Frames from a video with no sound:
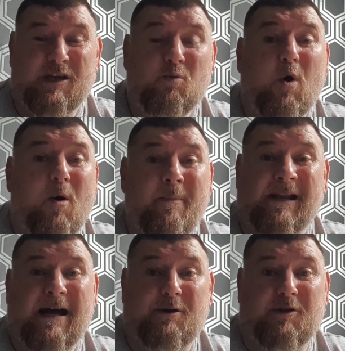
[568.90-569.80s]
you won't be
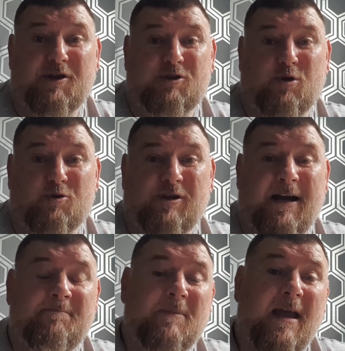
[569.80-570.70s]
allowed on the
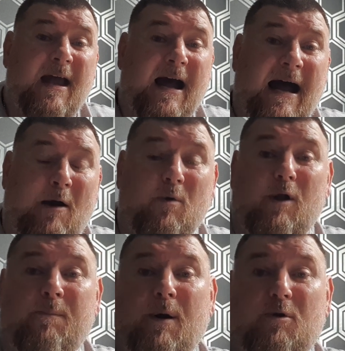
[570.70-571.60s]
touchline. I
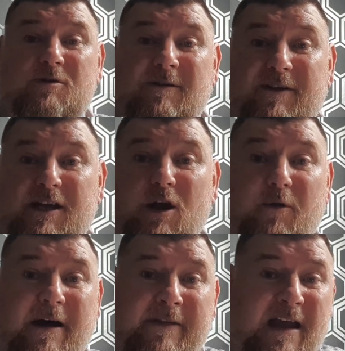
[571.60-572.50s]
will post a video
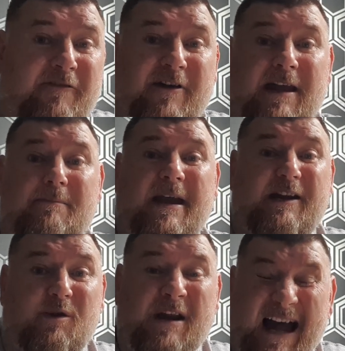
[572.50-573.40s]
that the FA made
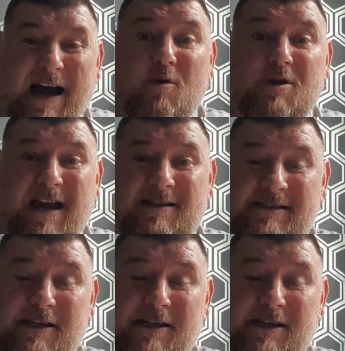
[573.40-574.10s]
on how you actually